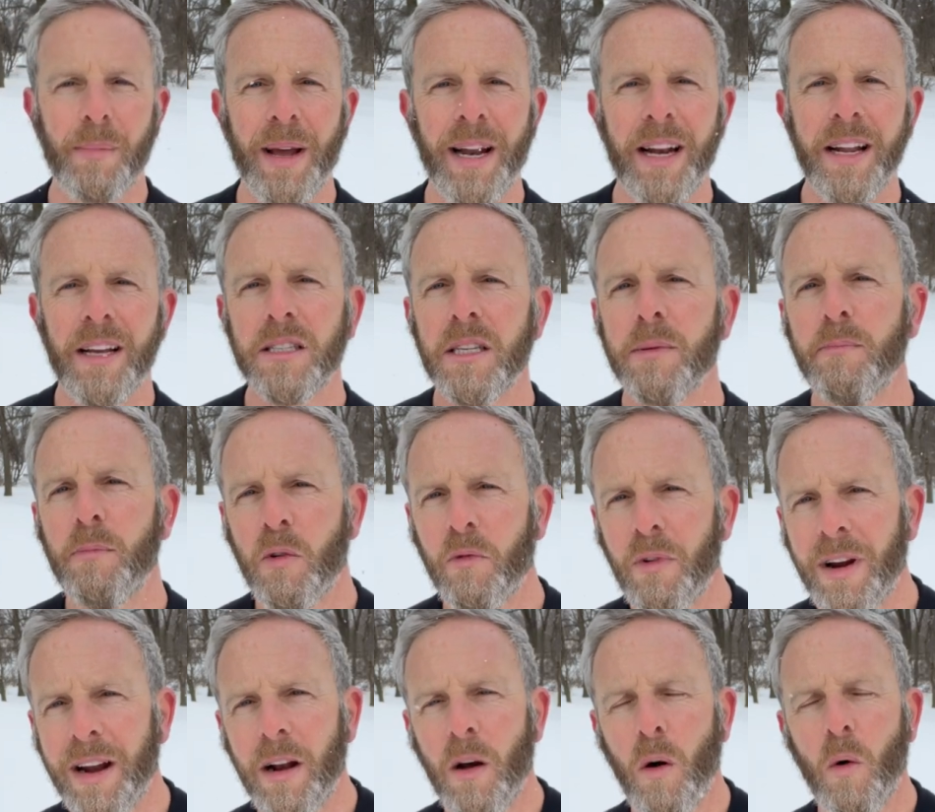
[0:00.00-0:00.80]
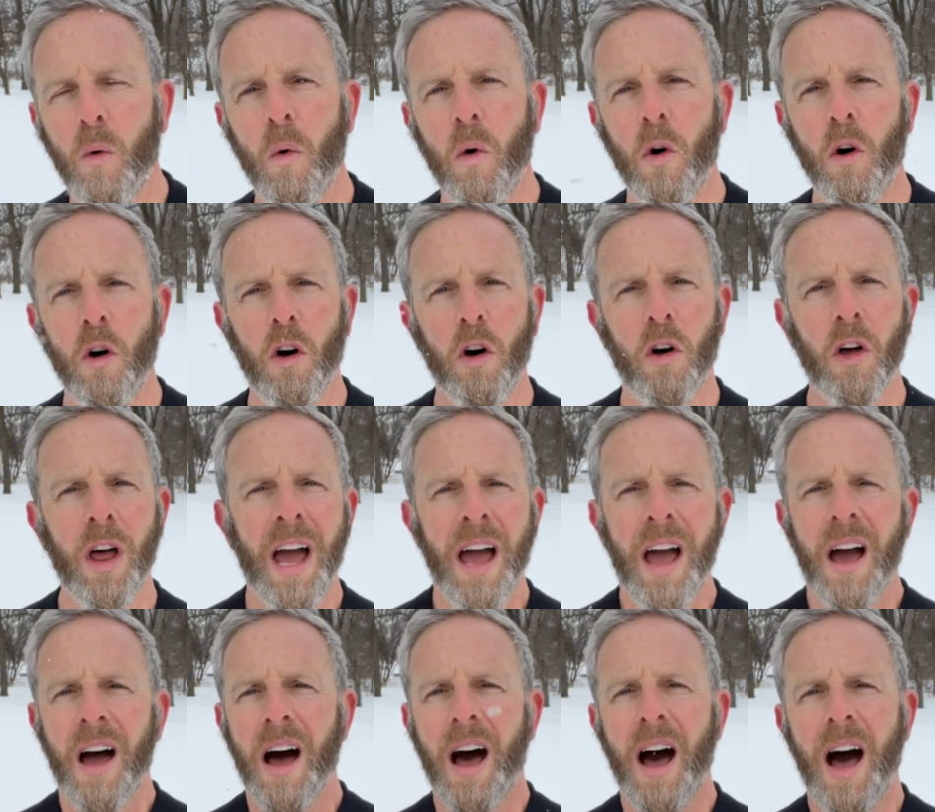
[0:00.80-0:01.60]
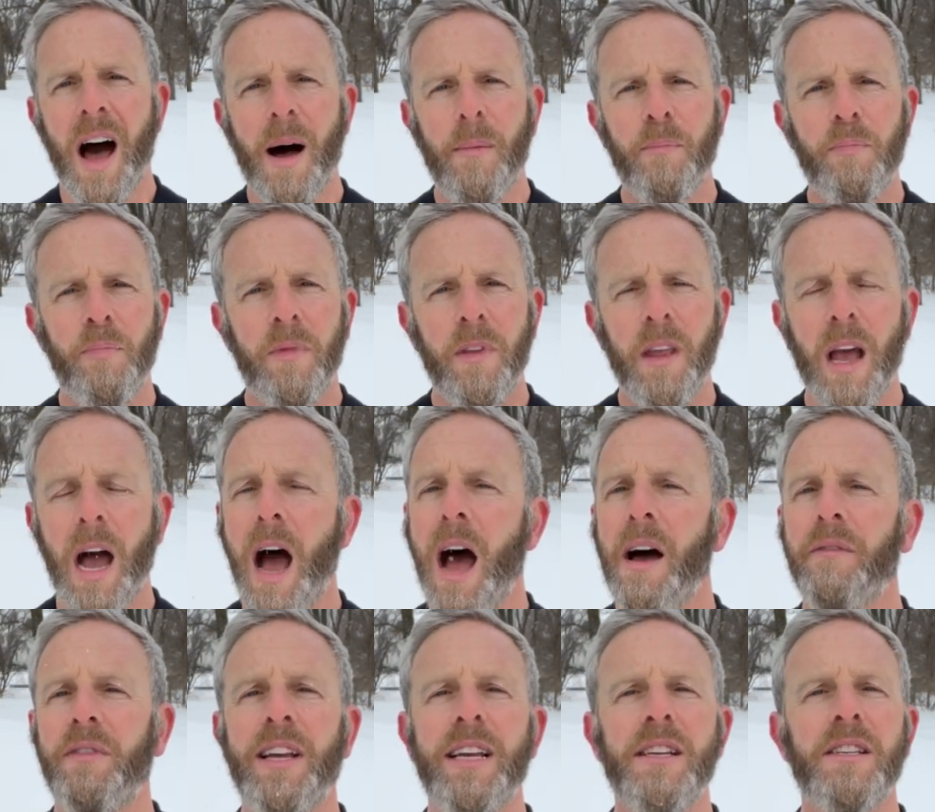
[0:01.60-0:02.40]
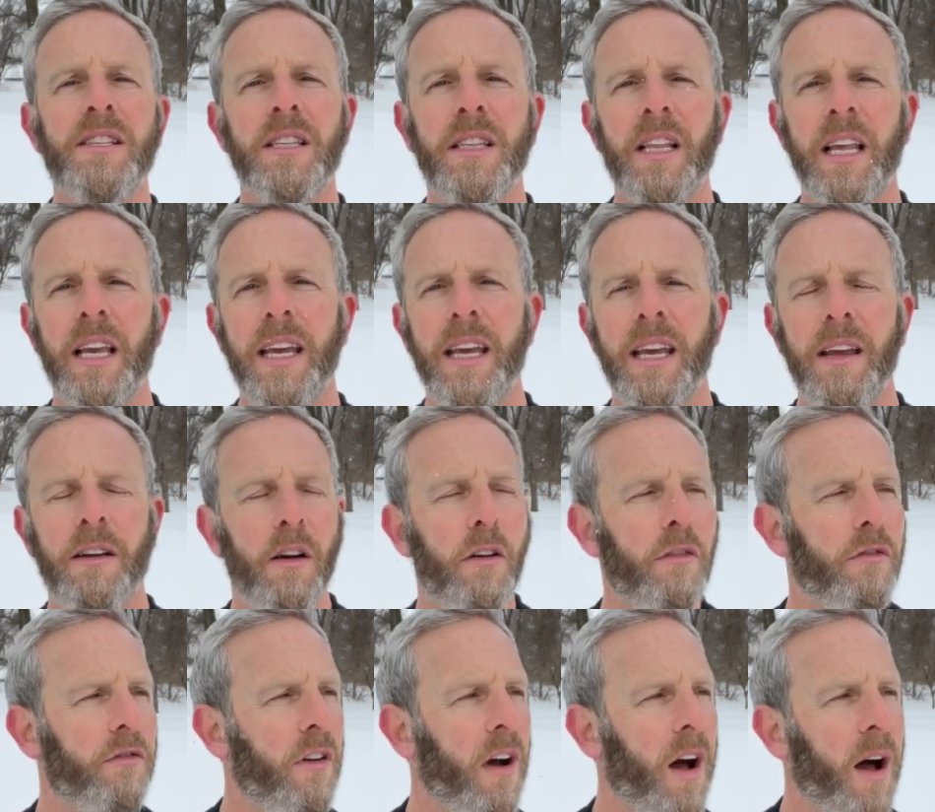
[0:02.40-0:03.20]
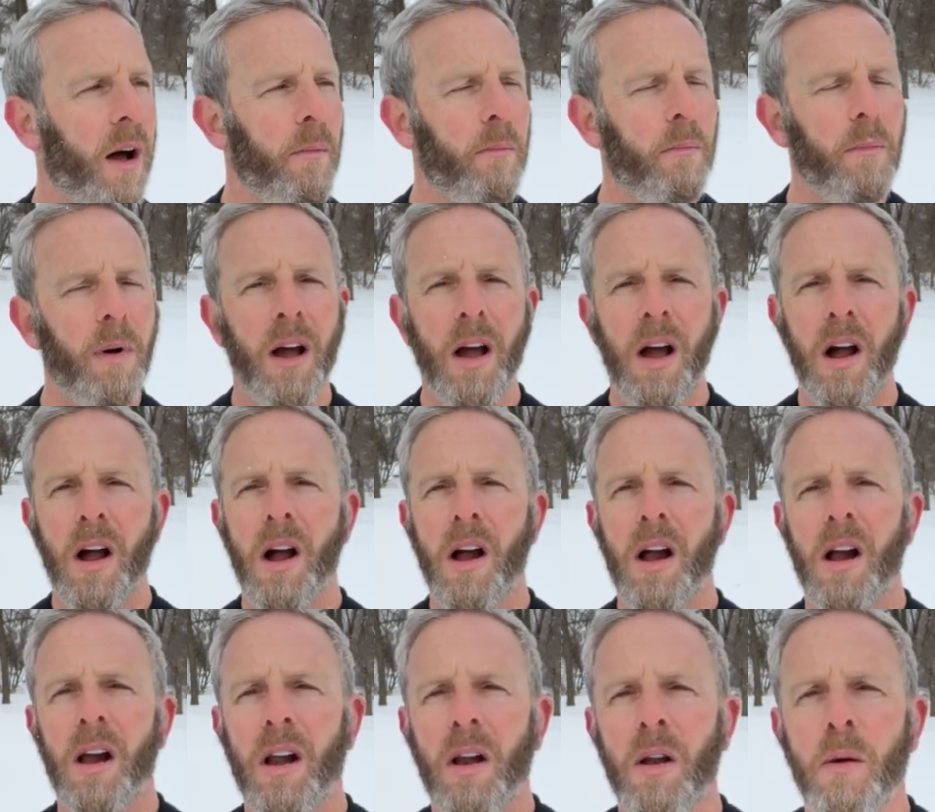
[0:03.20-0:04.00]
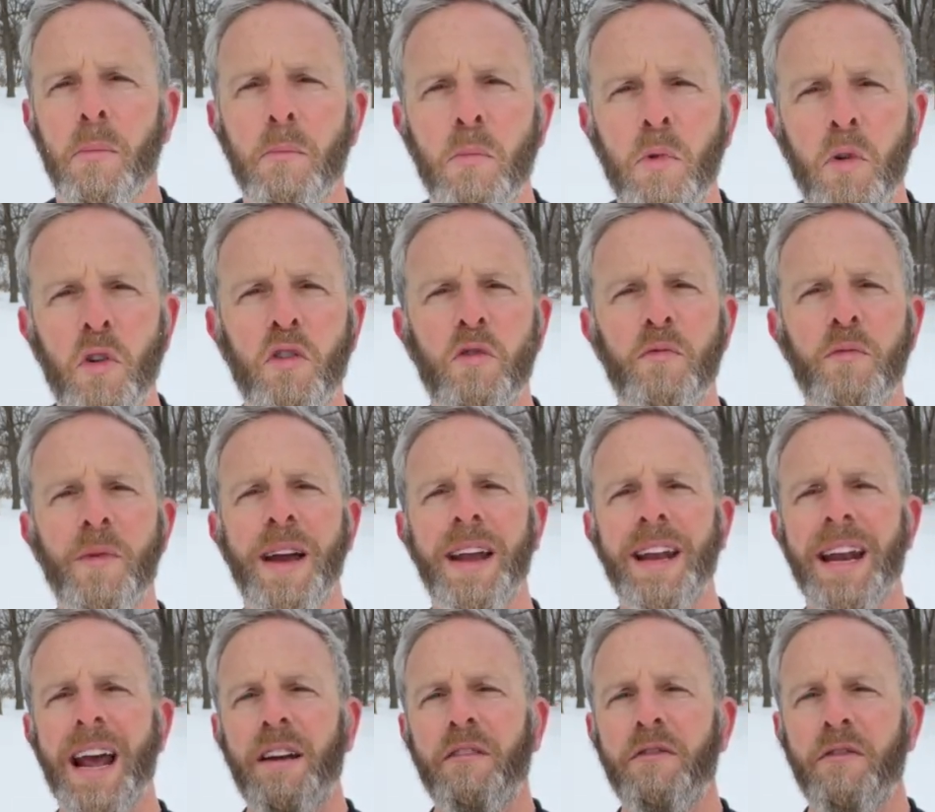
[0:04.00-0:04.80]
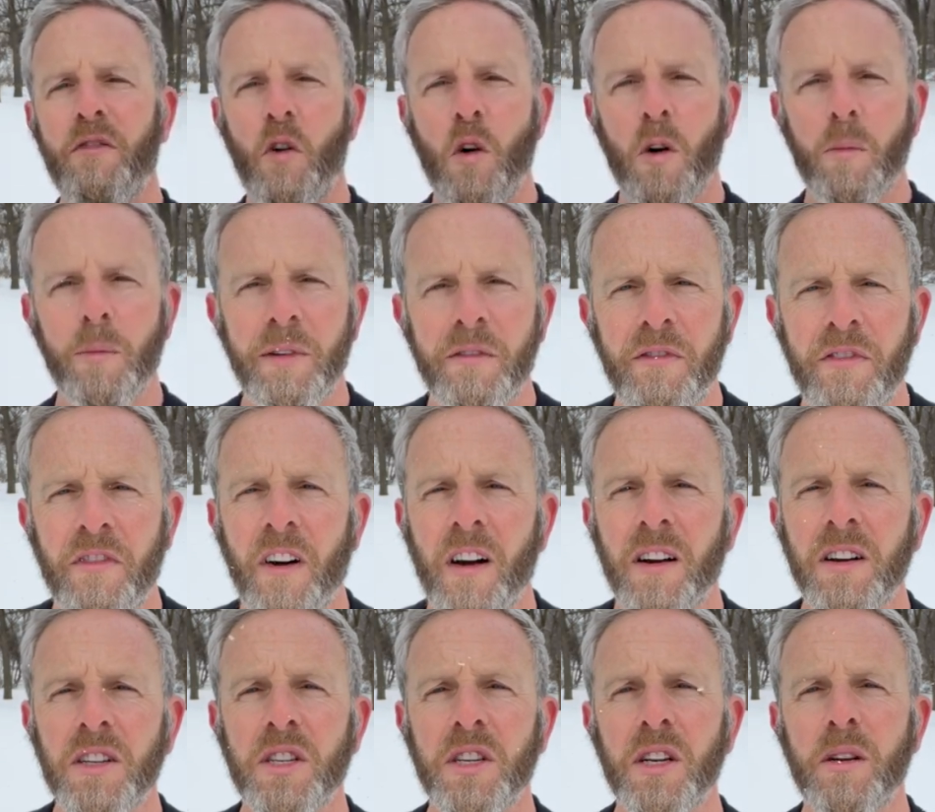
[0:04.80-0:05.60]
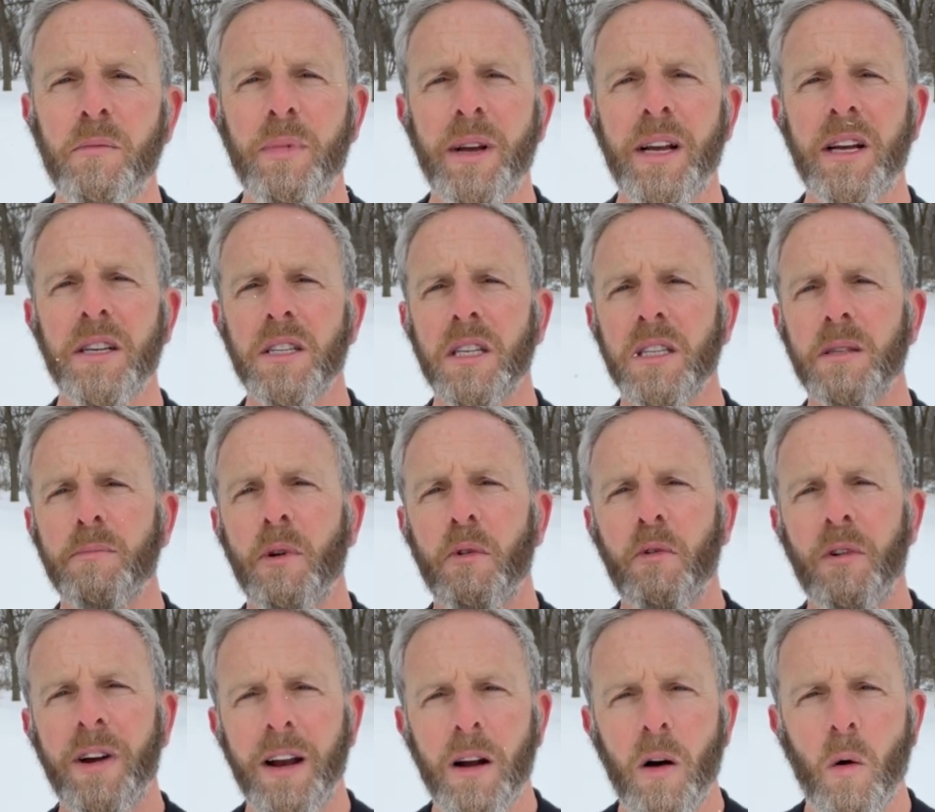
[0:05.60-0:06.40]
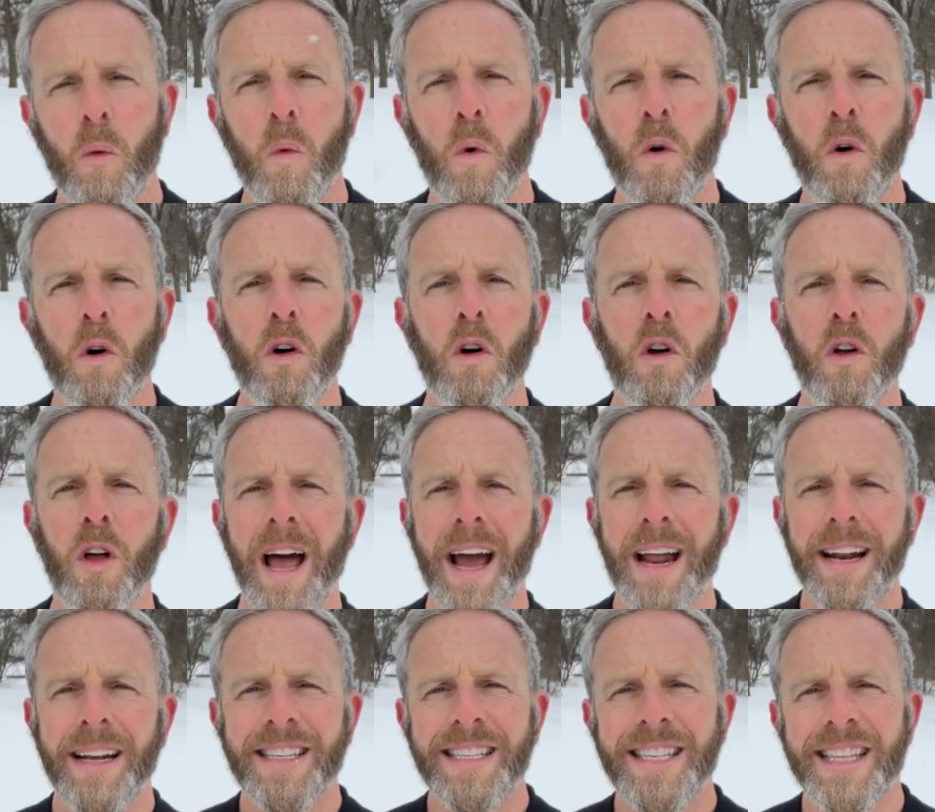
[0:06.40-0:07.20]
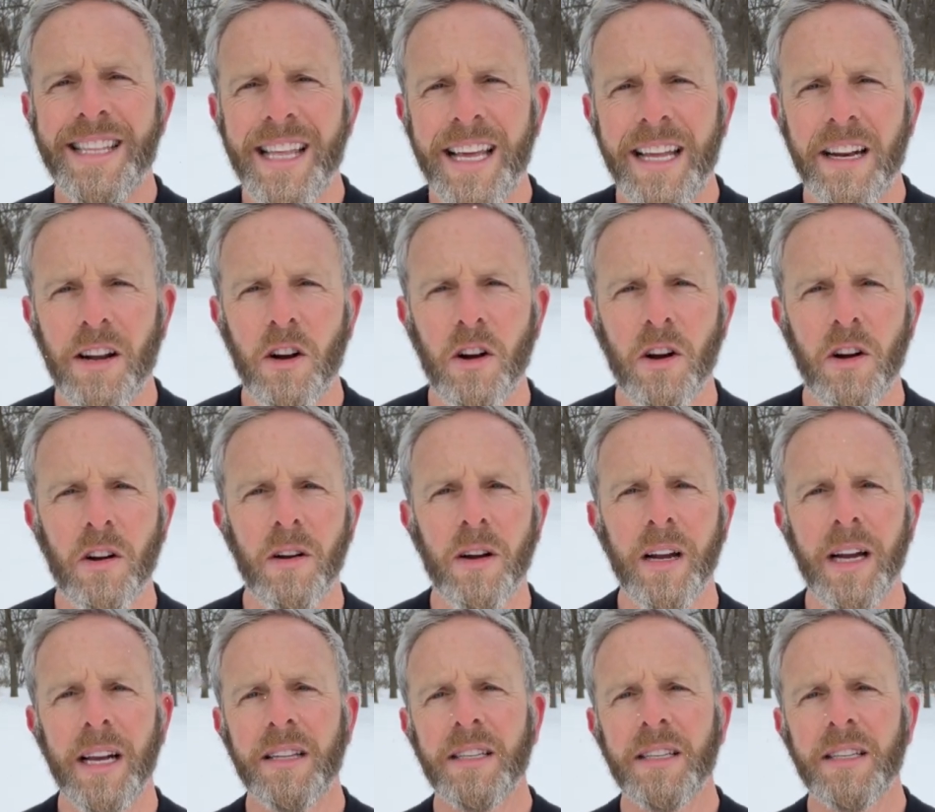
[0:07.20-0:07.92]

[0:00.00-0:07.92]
It is merino wool, obviously from movement and form and function because it's merino wool and it's thinner.